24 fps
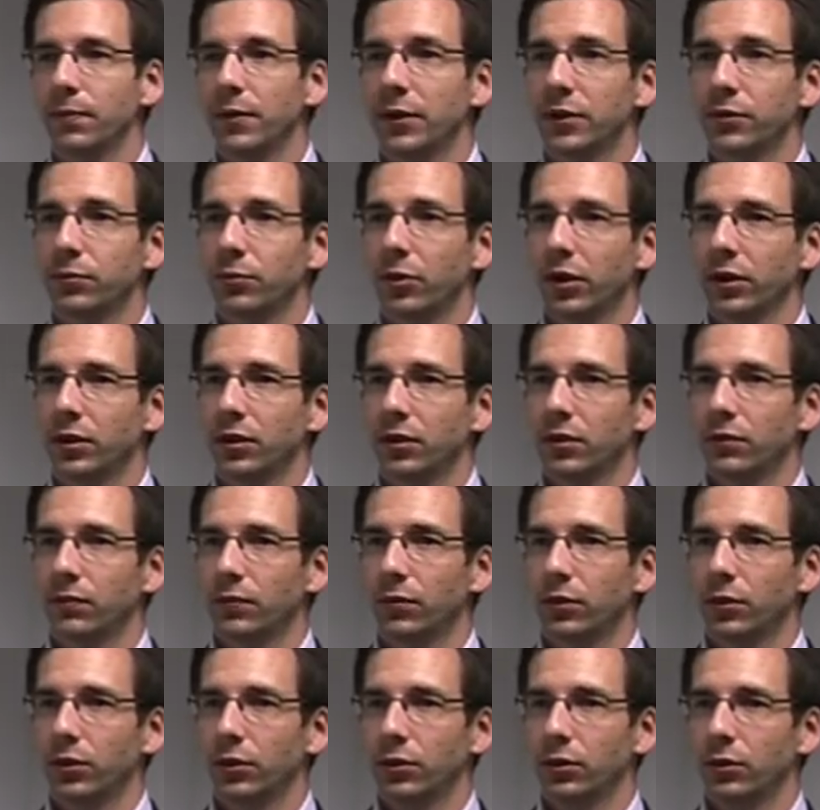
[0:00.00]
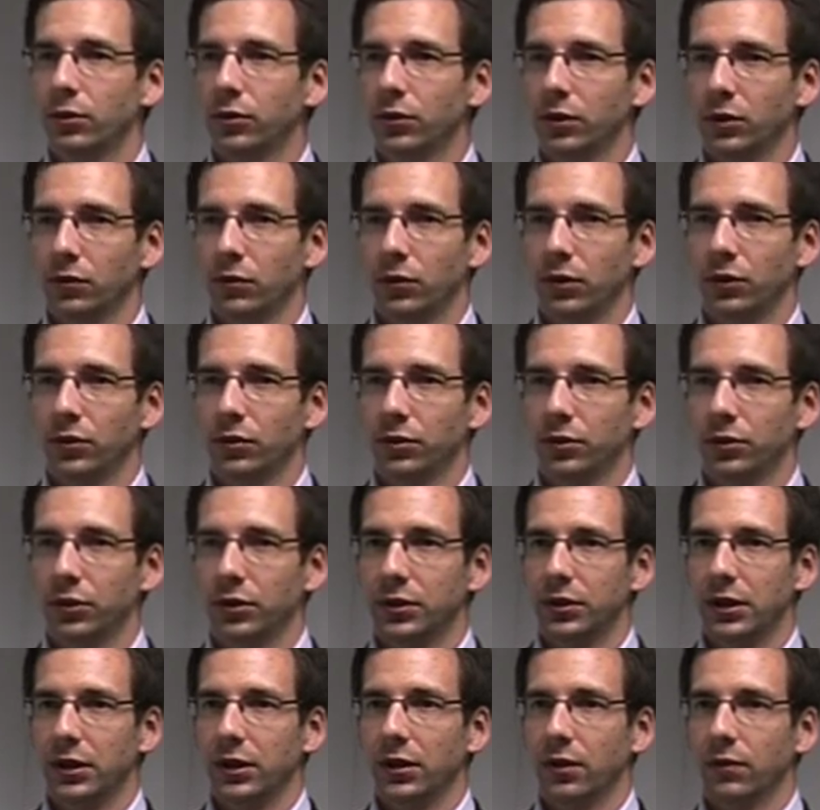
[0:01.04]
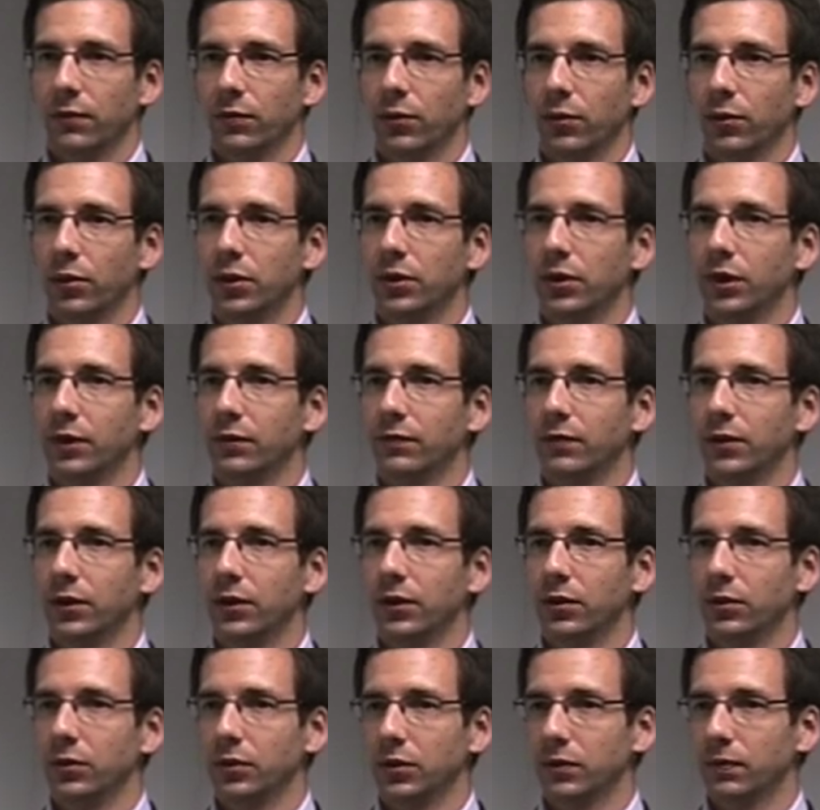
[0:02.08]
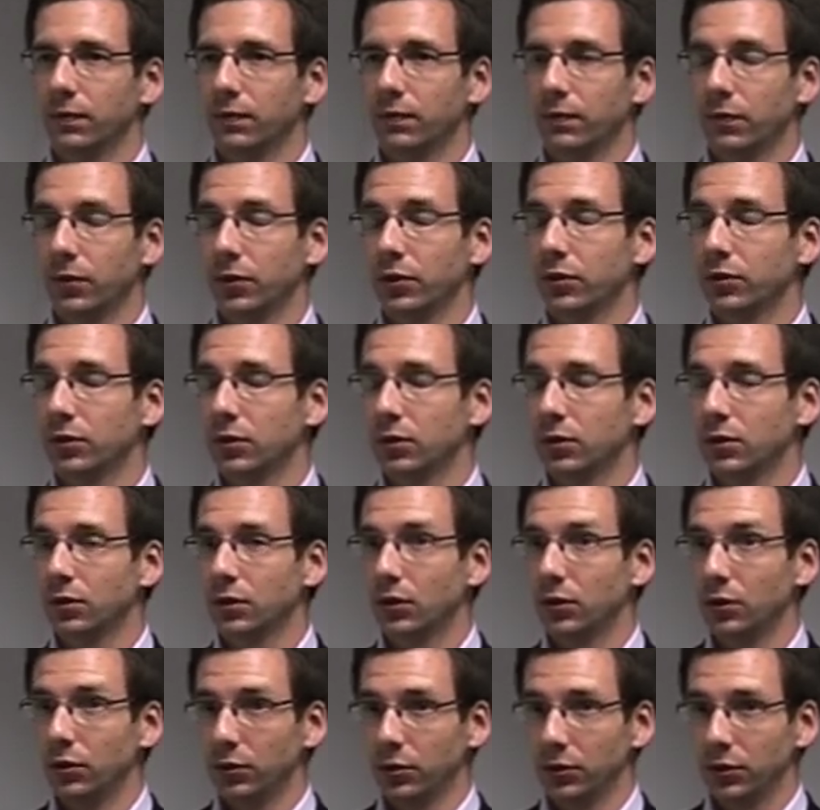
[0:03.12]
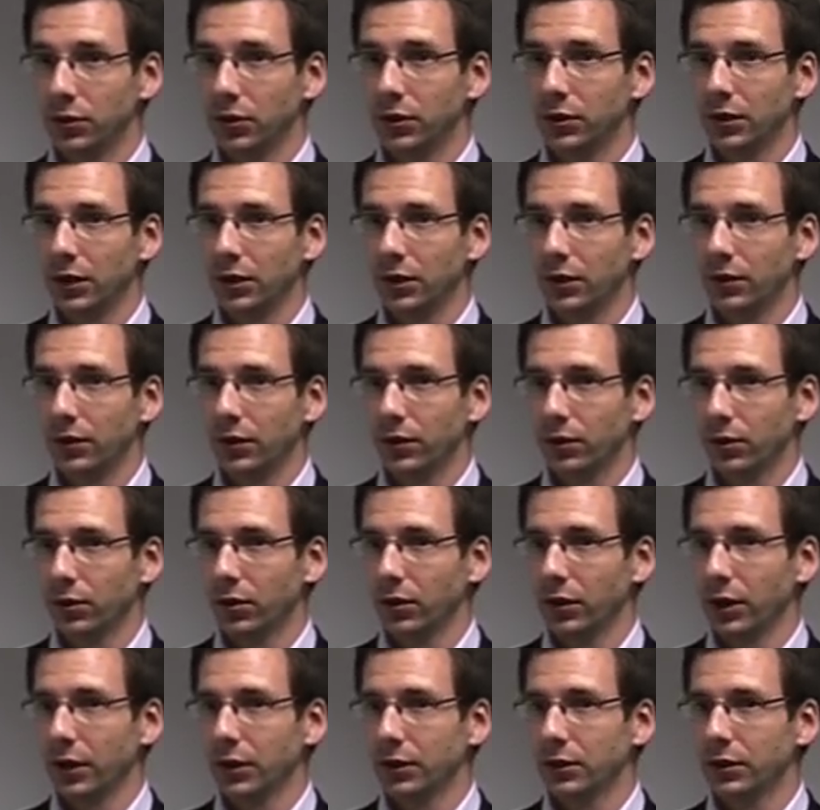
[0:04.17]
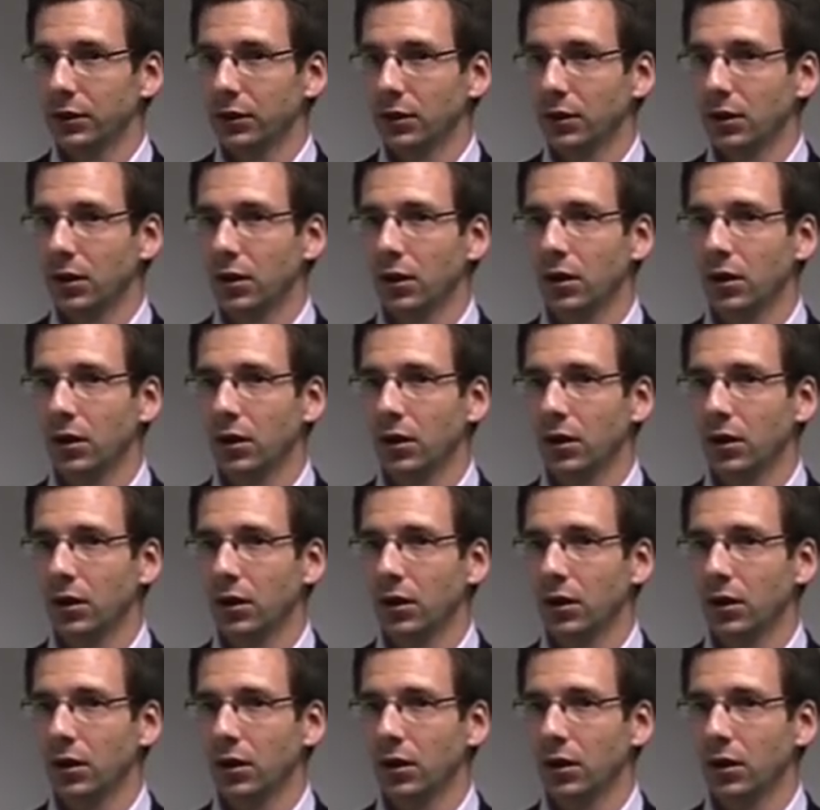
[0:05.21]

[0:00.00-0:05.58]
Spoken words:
best practice for using research and data for online video is first to use the data that you're collecting.